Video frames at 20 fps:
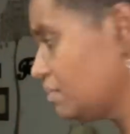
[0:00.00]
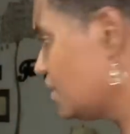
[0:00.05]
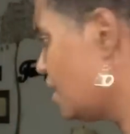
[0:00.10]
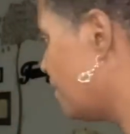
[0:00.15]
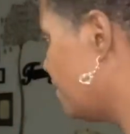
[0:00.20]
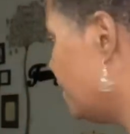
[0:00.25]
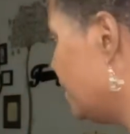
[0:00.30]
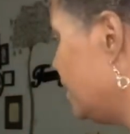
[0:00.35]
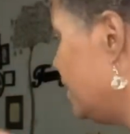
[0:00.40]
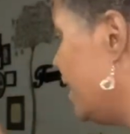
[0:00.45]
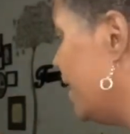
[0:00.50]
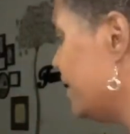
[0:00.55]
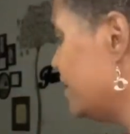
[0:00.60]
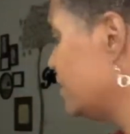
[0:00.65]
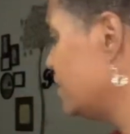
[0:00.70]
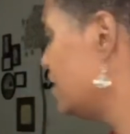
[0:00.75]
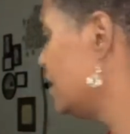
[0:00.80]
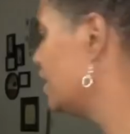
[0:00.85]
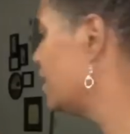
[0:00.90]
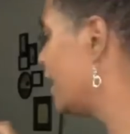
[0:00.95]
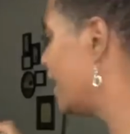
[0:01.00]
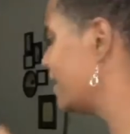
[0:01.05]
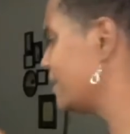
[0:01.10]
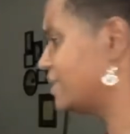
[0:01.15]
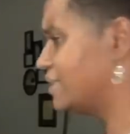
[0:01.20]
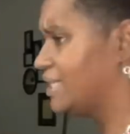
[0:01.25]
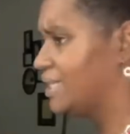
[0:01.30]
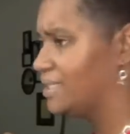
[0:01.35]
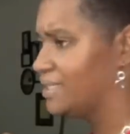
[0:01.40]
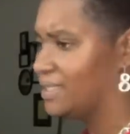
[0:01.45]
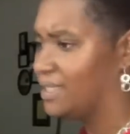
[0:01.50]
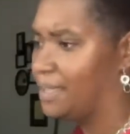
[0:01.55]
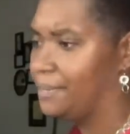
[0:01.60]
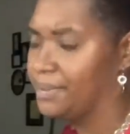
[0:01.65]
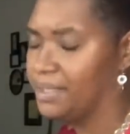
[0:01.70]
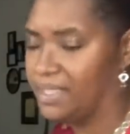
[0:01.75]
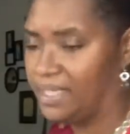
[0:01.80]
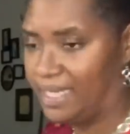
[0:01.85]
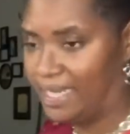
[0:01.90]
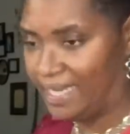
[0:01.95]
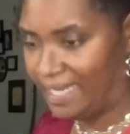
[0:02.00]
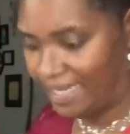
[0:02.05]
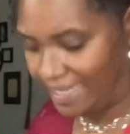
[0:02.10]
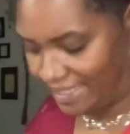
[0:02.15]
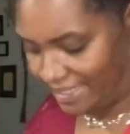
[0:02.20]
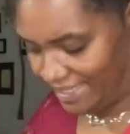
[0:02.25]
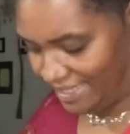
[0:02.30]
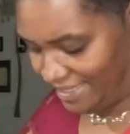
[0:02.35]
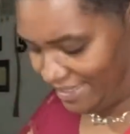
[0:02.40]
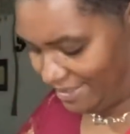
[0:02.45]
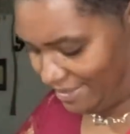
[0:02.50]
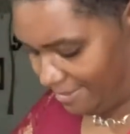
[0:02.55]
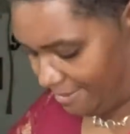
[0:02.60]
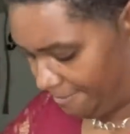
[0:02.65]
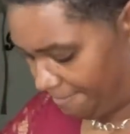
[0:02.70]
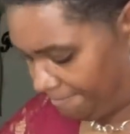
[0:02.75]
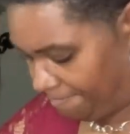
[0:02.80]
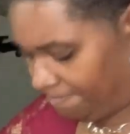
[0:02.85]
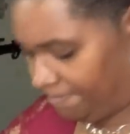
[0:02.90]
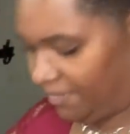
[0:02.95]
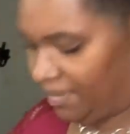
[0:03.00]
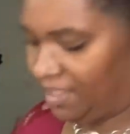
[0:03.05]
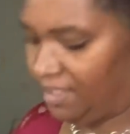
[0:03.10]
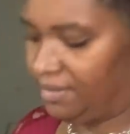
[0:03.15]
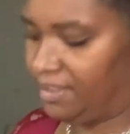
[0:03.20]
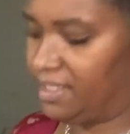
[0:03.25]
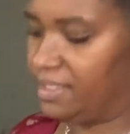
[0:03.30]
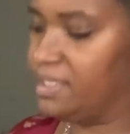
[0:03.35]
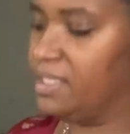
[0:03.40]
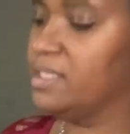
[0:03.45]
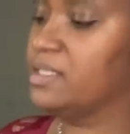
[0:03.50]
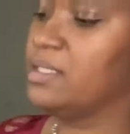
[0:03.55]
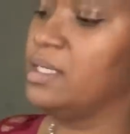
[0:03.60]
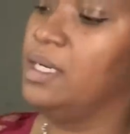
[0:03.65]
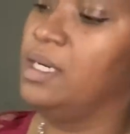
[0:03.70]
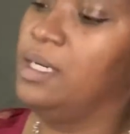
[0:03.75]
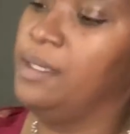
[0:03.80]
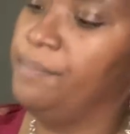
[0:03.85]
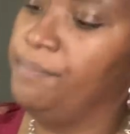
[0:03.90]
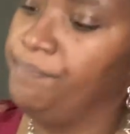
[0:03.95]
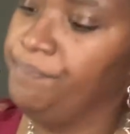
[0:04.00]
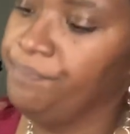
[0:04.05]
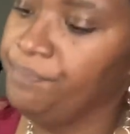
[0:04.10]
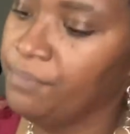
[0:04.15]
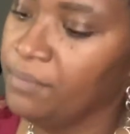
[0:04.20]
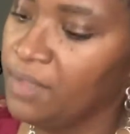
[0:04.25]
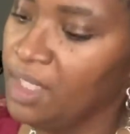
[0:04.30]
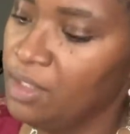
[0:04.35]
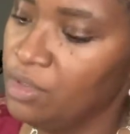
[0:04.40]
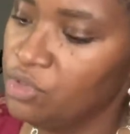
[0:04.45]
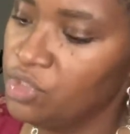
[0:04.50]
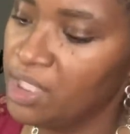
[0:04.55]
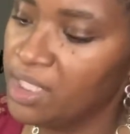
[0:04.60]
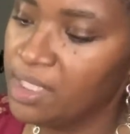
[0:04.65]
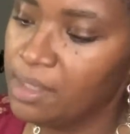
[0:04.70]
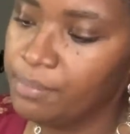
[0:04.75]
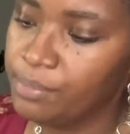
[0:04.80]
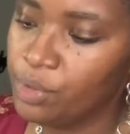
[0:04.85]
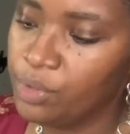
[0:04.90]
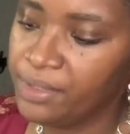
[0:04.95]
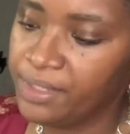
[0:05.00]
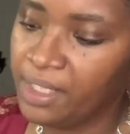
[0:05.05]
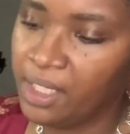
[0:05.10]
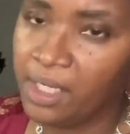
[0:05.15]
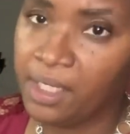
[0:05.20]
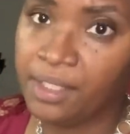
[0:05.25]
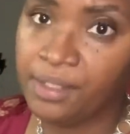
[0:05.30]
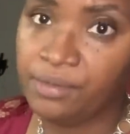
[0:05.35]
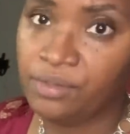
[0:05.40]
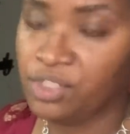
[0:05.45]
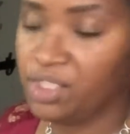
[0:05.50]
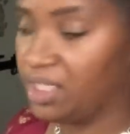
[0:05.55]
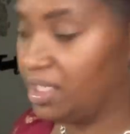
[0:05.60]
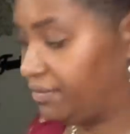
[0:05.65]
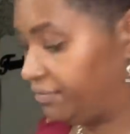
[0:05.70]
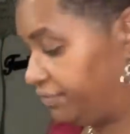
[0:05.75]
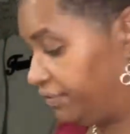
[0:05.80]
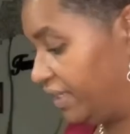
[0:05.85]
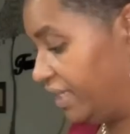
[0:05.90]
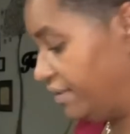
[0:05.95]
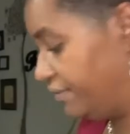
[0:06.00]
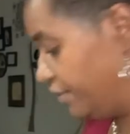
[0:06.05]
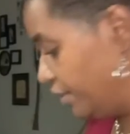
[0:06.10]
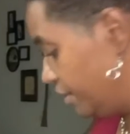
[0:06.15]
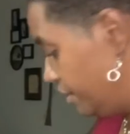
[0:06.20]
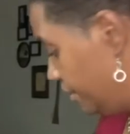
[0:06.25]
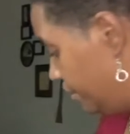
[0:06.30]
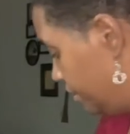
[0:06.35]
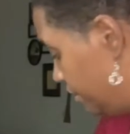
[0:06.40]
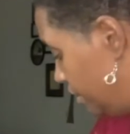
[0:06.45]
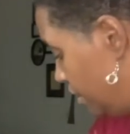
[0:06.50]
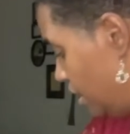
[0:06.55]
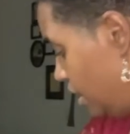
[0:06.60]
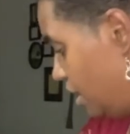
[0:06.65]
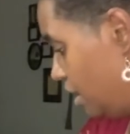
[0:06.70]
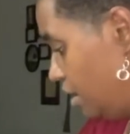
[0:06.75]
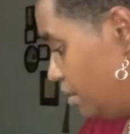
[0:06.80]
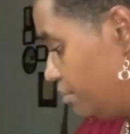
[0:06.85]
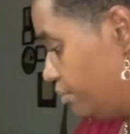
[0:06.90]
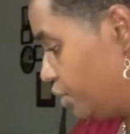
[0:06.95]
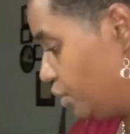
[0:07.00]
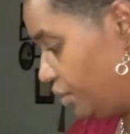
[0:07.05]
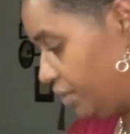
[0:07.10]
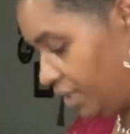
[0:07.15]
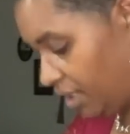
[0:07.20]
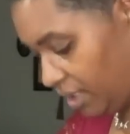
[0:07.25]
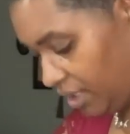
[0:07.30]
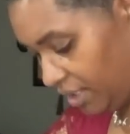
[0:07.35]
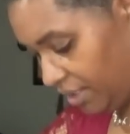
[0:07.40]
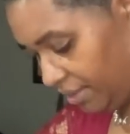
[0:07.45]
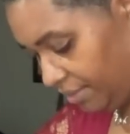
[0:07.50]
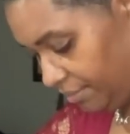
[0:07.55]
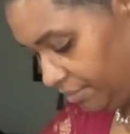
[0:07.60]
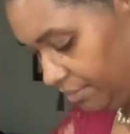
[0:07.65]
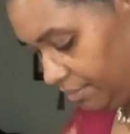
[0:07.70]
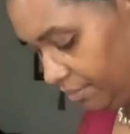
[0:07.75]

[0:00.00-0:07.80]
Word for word: The next to the last thing that I'm going to add in, this is um, chicken bouillon, chicken flavor bouillon.